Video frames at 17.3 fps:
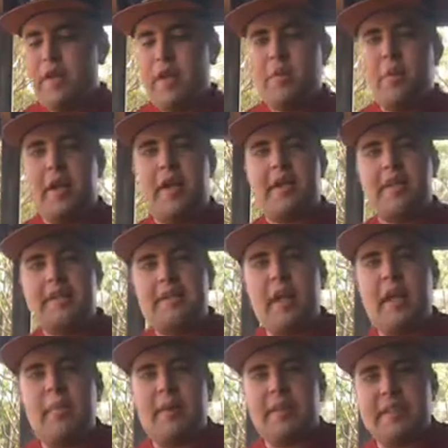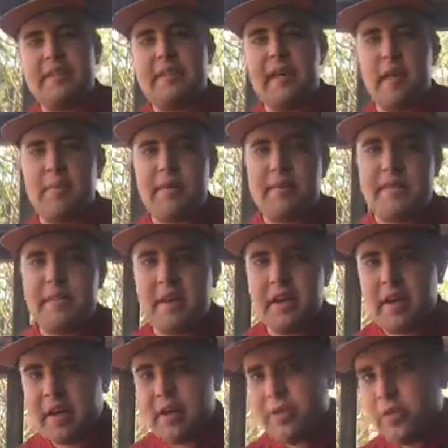what I can say about this game is
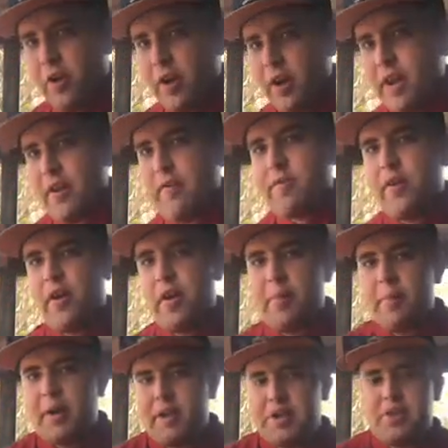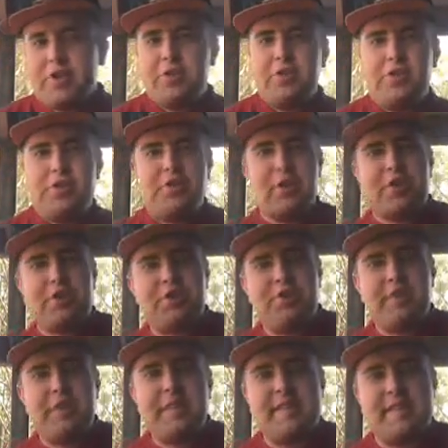not a very much structure
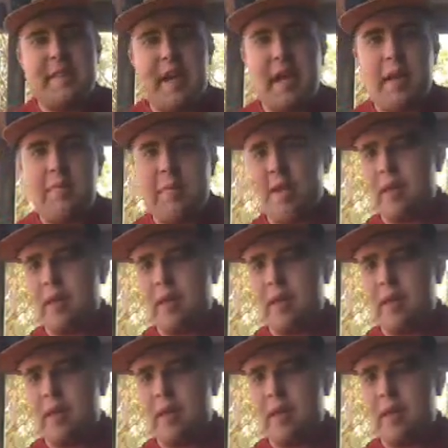in this game.